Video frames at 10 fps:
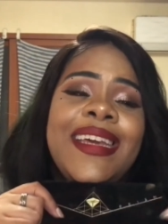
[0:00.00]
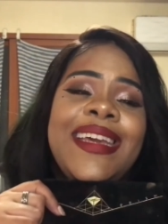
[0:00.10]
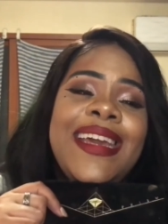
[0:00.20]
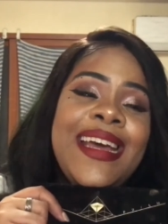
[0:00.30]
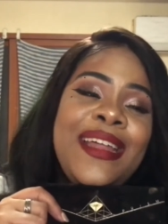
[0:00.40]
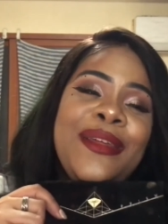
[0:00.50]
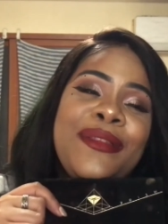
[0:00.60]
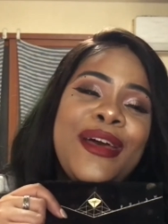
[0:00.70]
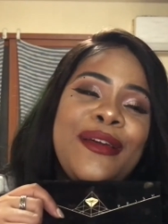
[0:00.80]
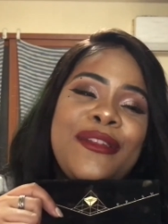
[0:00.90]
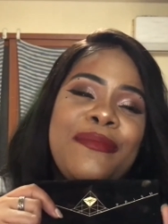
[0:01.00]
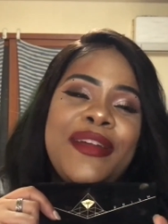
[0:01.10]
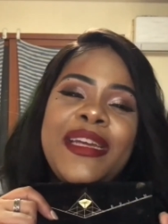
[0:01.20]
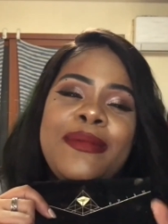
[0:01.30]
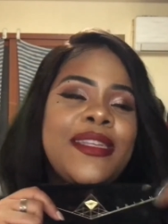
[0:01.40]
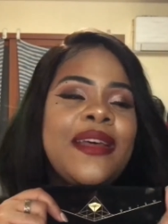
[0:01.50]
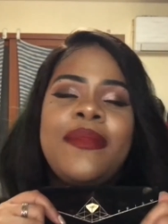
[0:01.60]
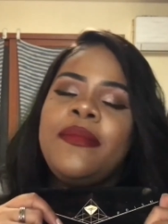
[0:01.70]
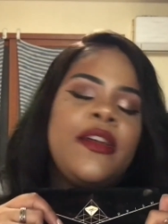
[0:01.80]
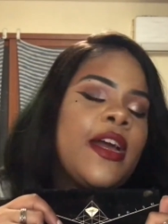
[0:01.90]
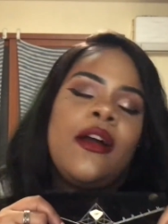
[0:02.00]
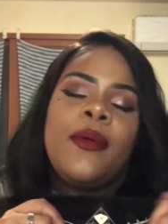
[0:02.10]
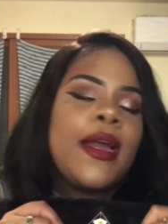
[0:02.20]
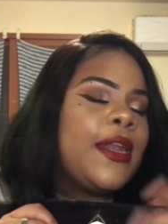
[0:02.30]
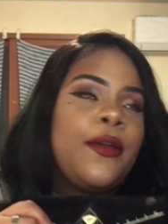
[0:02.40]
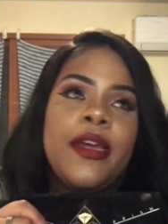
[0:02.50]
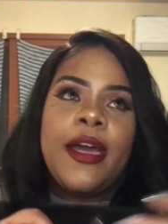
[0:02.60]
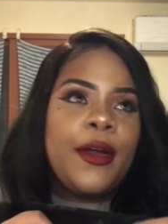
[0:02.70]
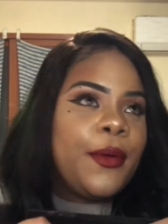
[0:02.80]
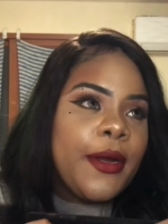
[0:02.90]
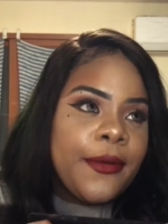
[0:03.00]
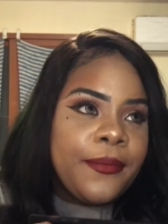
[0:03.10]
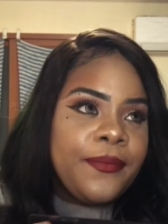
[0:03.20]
yeah, those colors are pretty, but some of them, they're not gonna work. I know they're not gonna work.